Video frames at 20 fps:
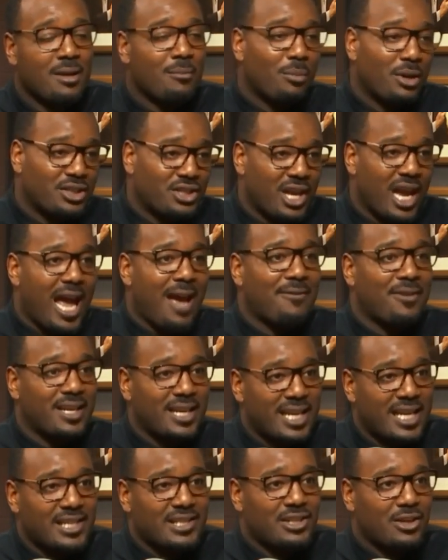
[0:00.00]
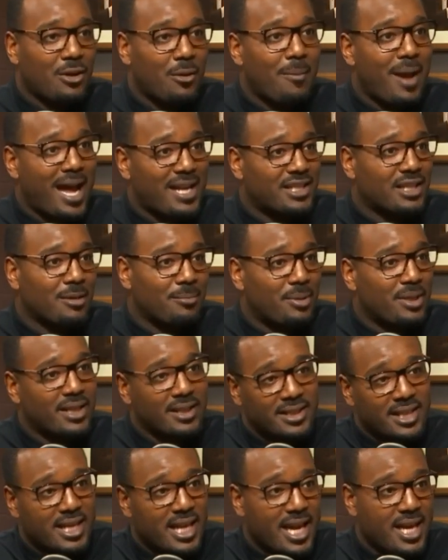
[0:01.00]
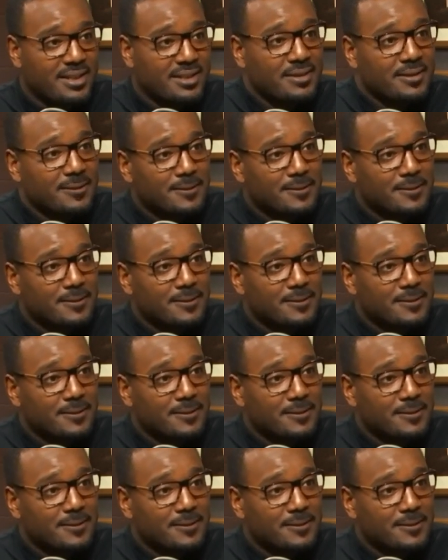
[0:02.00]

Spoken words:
but you have an easier matchup in the DS.